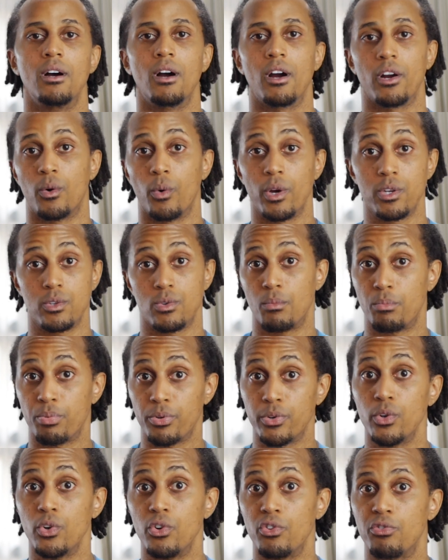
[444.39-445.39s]
are going to
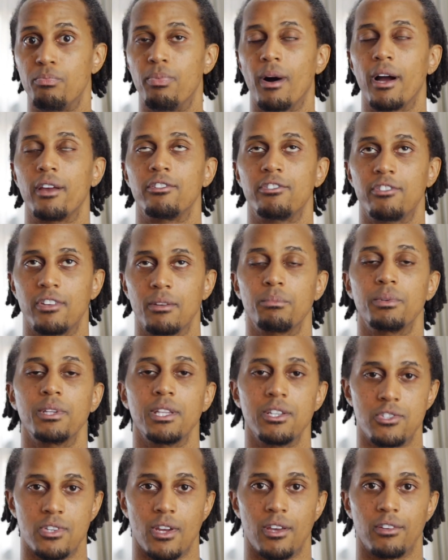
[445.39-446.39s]
improve by
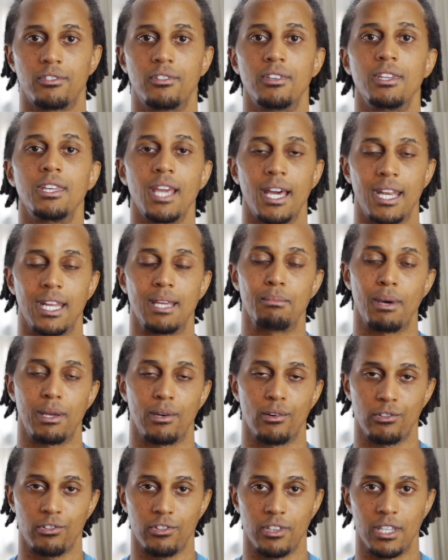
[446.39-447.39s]
simply just getting
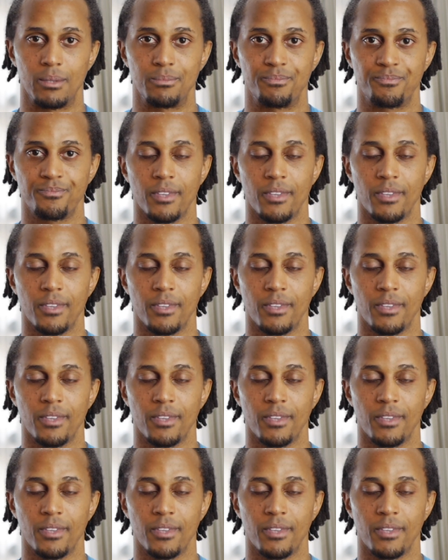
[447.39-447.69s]
better sleep.